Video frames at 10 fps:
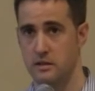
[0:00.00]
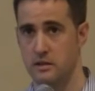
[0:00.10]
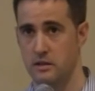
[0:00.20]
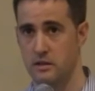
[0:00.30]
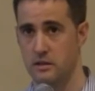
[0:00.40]

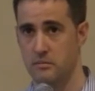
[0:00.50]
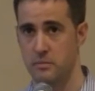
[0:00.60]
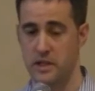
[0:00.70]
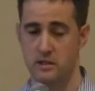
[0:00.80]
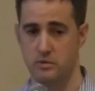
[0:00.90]

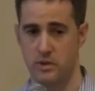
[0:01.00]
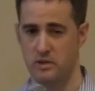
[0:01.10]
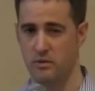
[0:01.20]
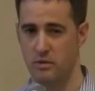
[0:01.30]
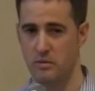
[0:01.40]
patients were
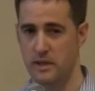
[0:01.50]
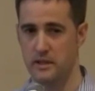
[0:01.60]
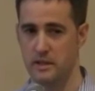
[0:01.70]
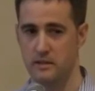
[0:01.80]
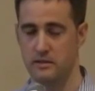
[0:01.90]
so global
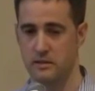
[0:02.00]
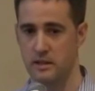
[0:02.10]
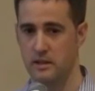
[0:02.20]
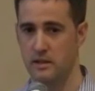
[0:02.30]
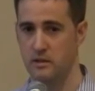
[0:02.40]
that they
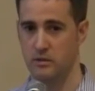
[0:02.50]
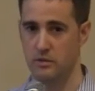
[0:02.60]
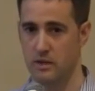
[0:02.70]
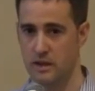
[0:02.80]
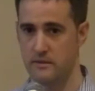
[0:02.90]
didn't look to
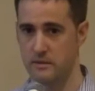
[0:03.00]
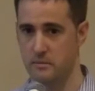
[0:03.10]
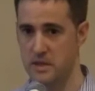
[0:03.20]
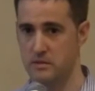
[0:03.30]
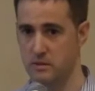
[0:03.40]
have
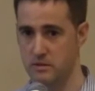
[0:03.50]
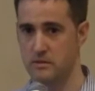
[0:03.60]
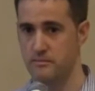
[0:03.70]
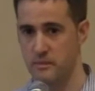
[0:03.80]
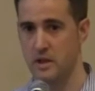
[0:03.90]
muscles.
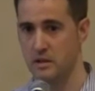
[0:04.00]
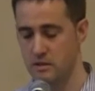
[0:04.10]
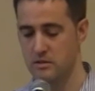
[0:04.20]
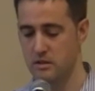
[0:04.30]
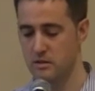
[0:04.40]

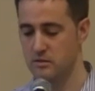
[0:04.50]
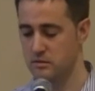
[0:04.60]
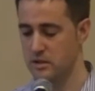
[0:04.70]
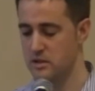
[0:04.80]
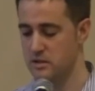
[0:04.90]
So
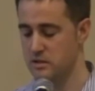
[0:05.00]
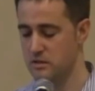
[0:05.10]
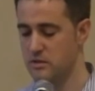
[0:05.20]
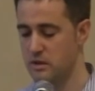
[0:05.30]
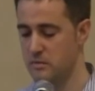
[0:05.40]
this is
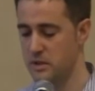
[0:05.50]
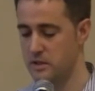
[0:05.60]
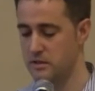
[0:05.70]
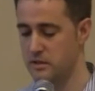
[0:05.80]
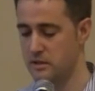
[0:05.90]
also a bit